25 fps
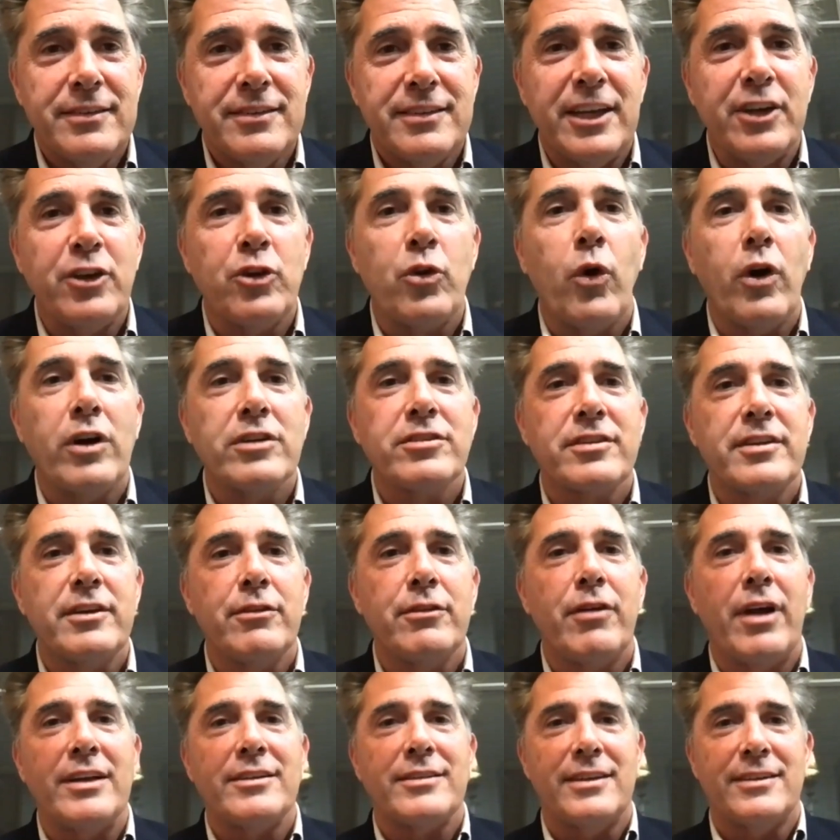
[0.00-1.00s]
Didn't cost the
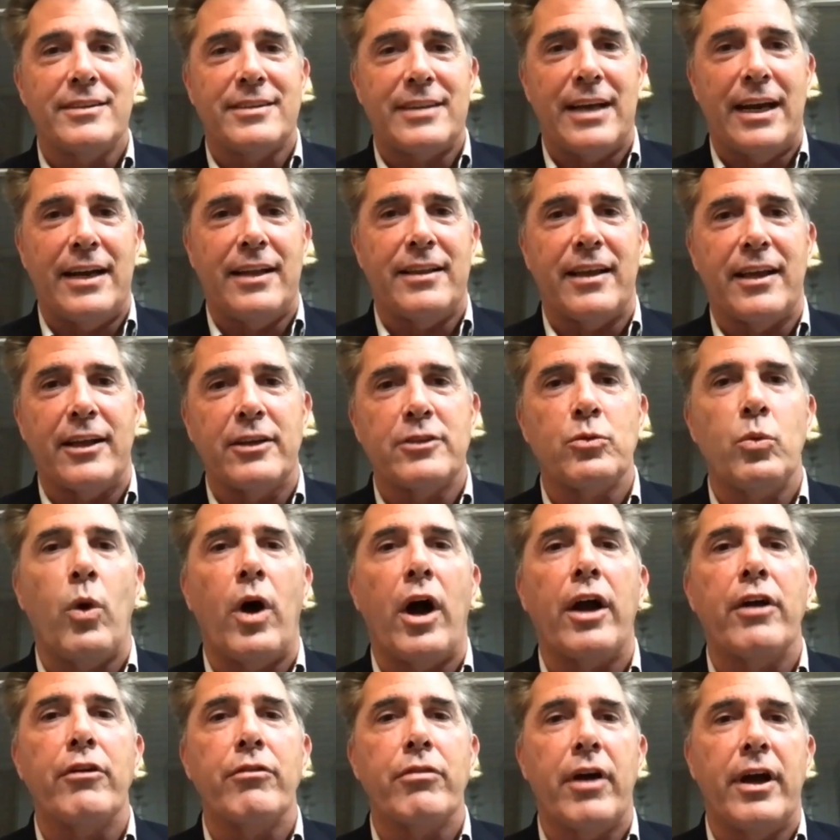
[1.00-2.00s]
residents anything. It's
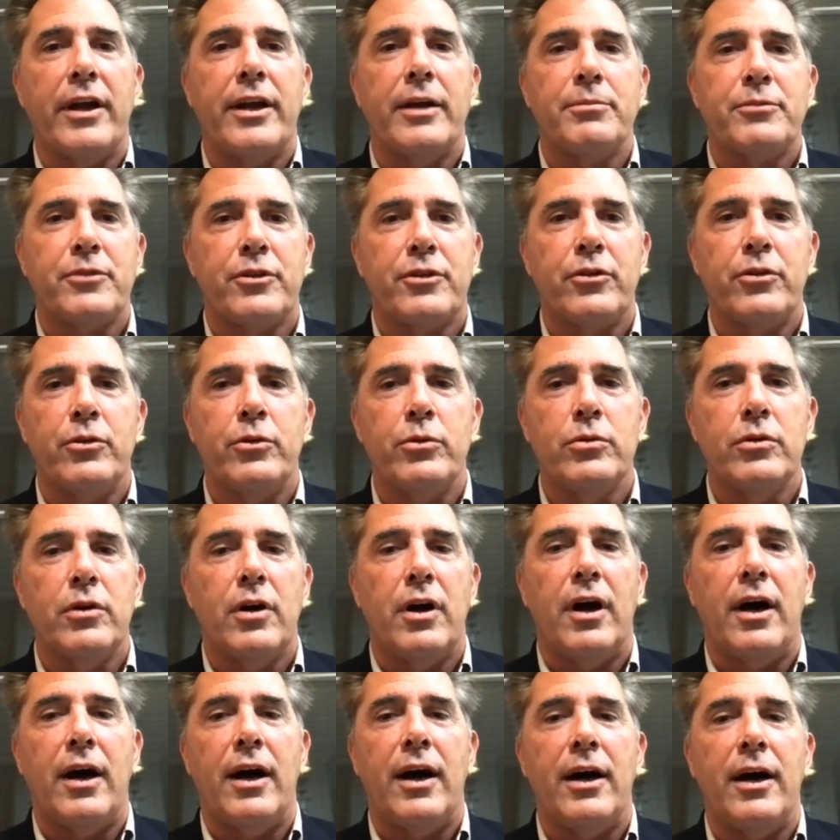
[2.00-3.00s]
wired right up to
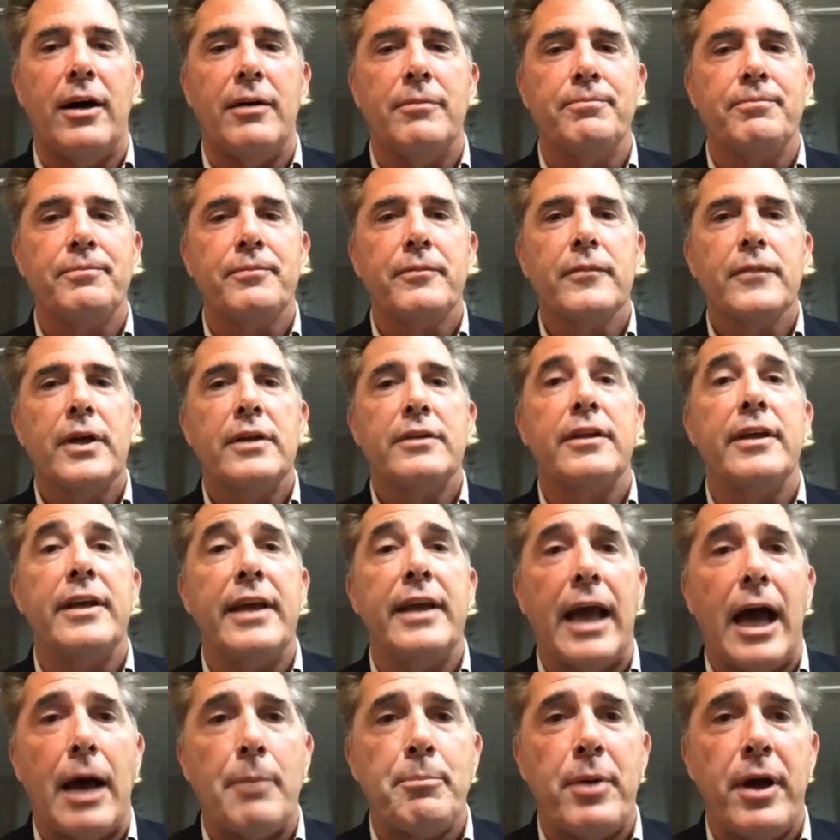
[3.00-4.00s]

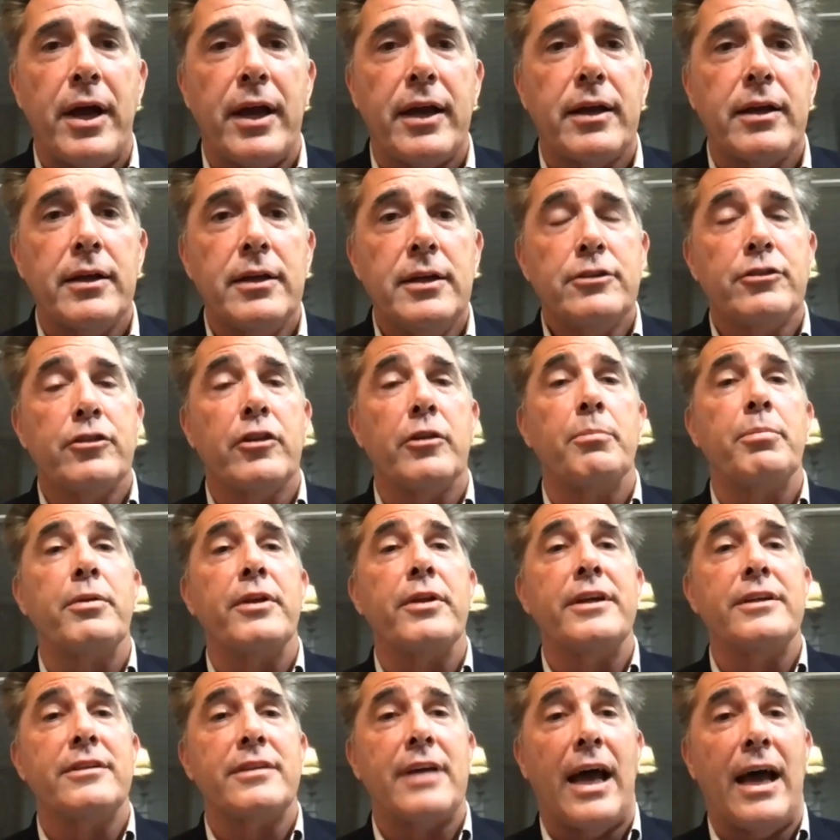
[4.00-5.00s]
Yaphank, so the
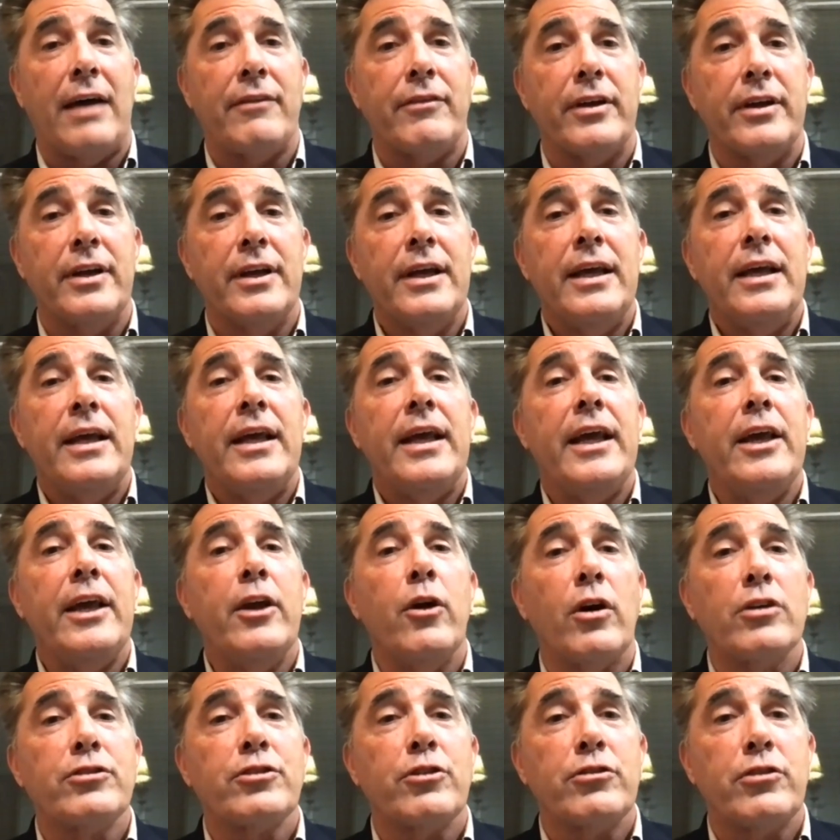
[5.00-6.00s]
police have it. He
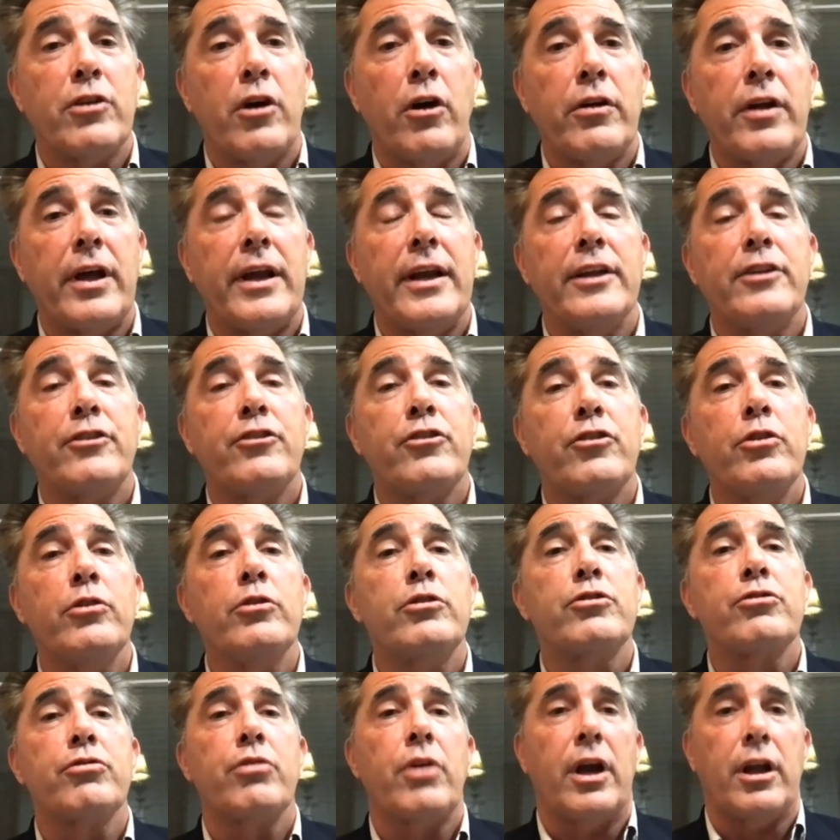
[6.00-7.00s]
also donated 2
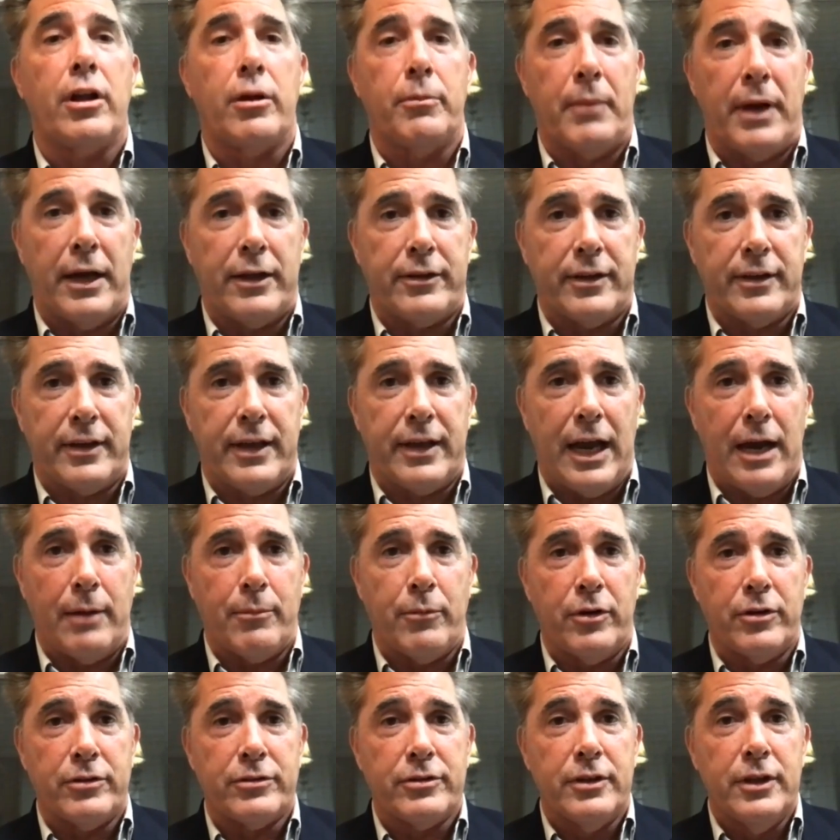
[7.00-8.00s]
trailer-mounted
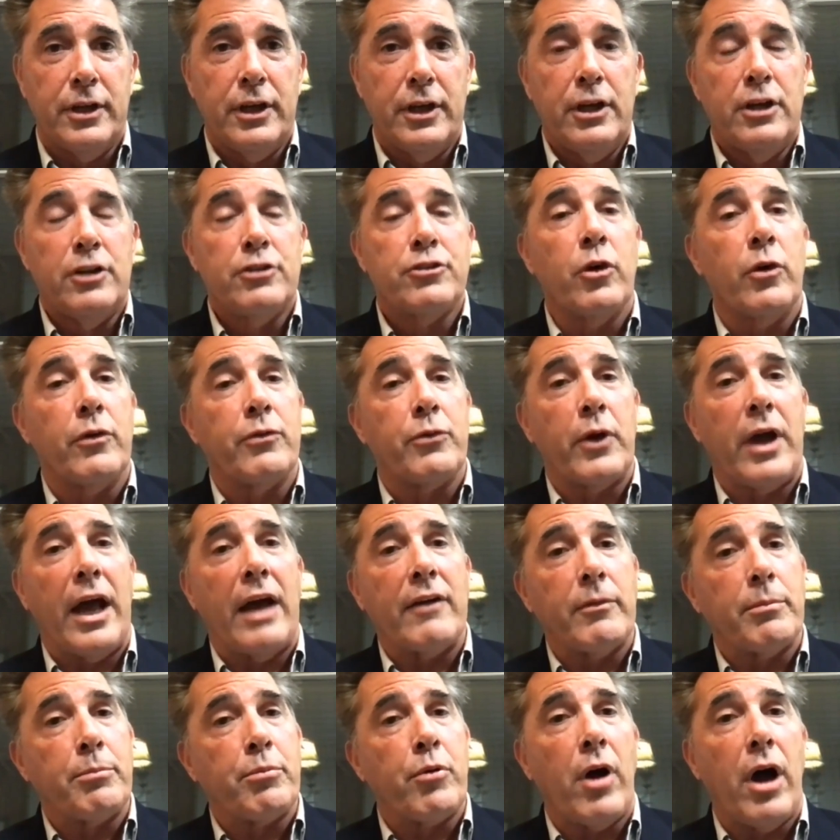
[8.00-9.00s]
cameras. So if we
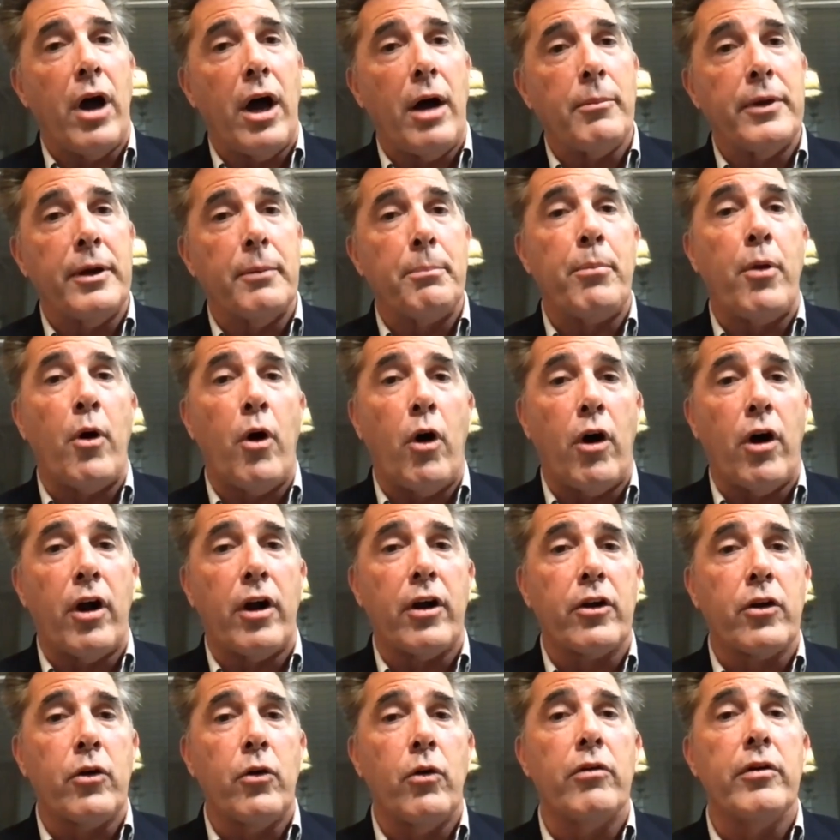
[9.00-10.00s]
have a problem in a
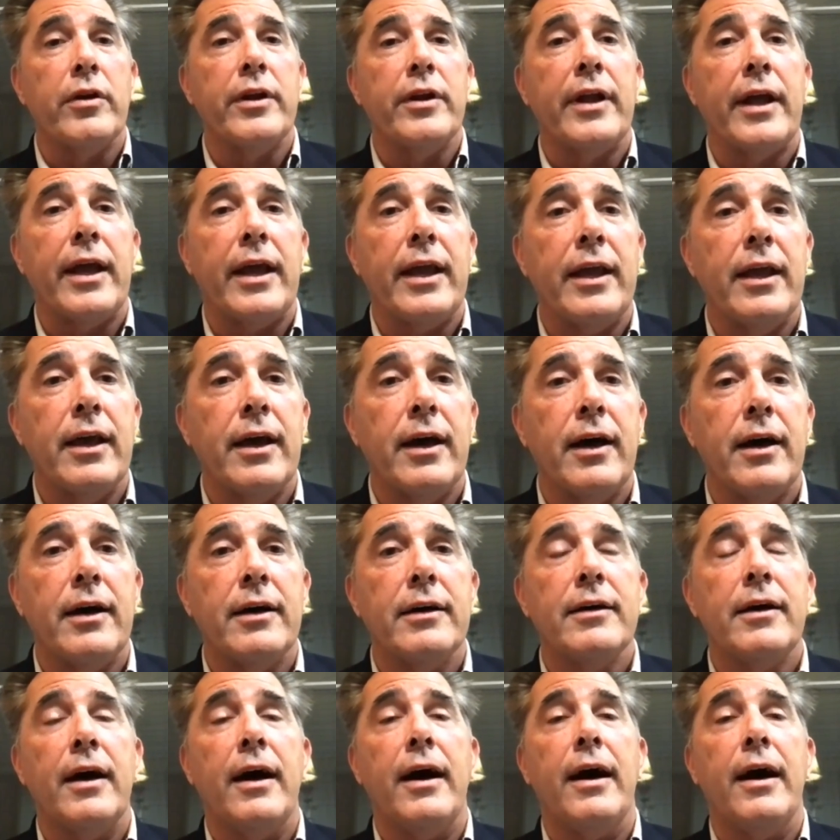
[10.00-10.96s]
park or in a,